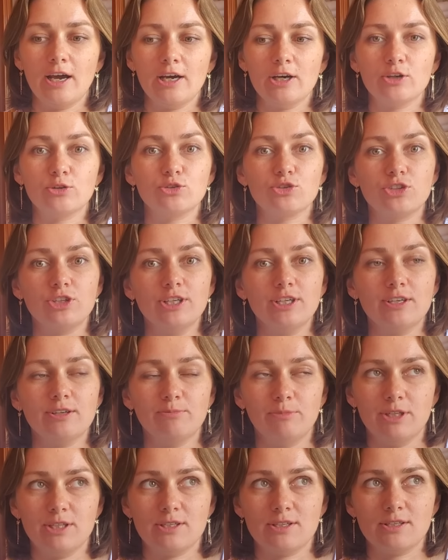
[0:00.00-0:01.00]
Rushnik
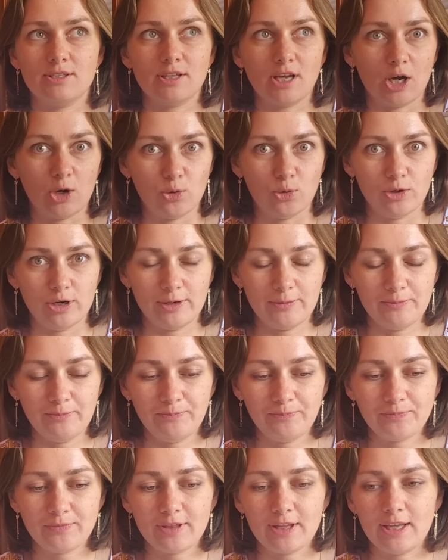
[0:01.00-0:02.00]
means tower,
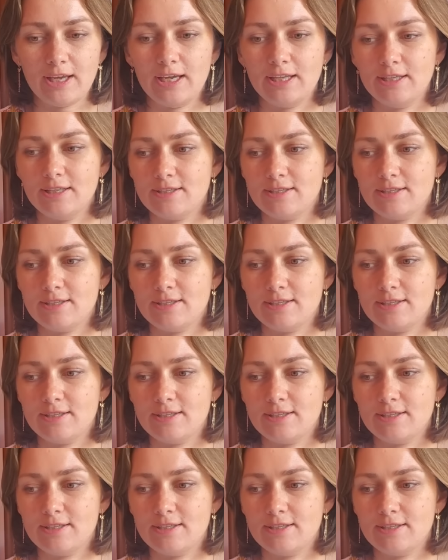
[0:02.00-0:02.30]
and